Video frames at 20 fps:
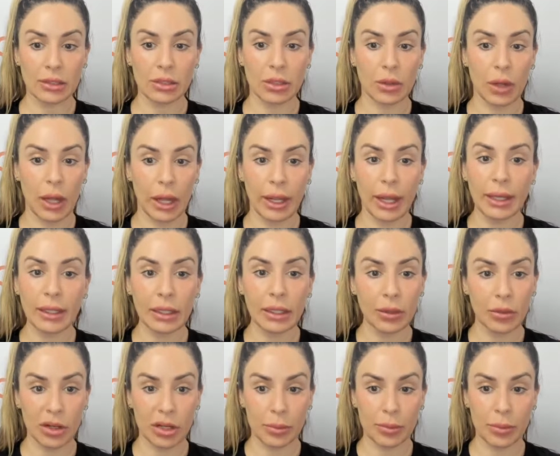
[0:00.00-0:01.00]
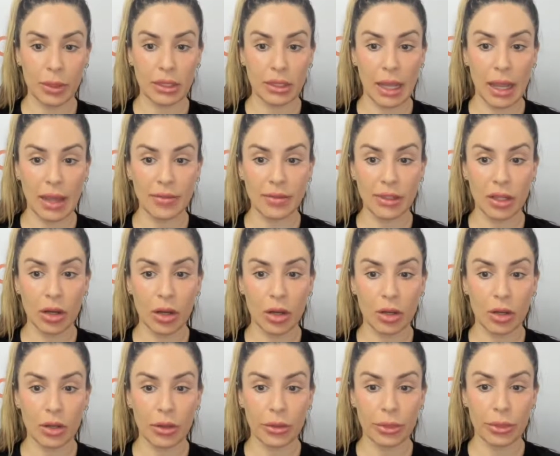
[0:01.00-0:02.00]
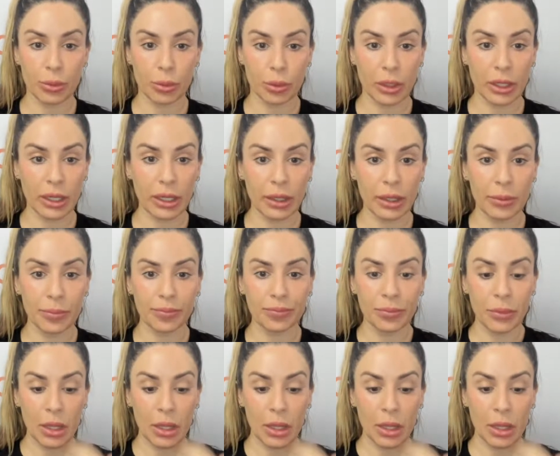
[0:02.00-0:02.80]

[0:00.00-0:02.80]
So I highly recommend having all three.